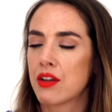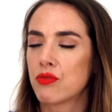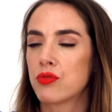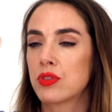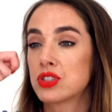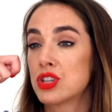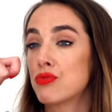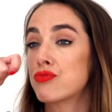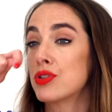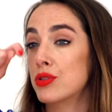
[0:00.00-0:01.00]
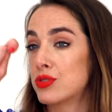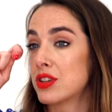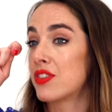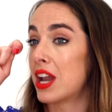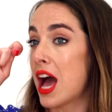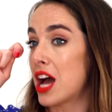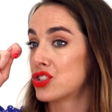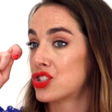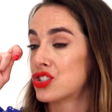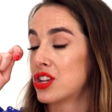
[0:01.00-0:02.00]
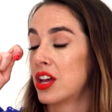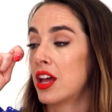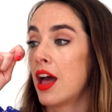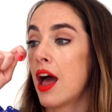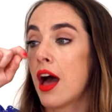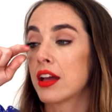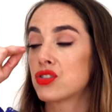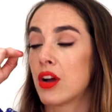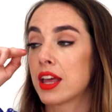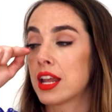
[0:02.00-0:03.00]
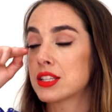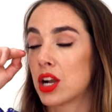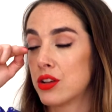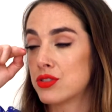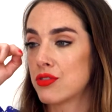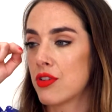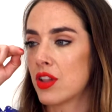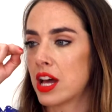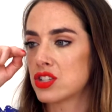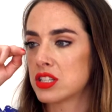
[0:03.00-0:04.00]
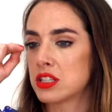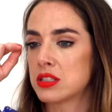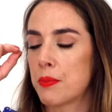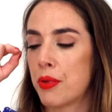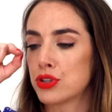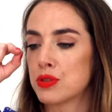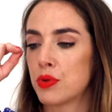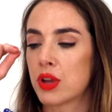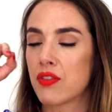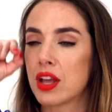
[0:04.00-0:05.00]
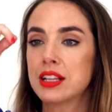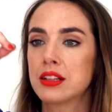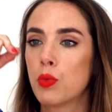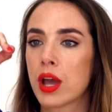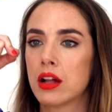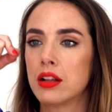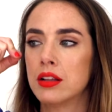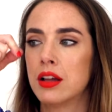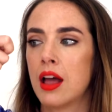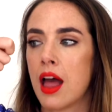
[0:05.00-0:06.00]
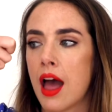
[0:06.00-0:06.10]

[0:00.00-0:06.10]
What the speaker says: it to the root of the lash. Try and get it as close to the root of the lashes as possible. Give it a little wiggle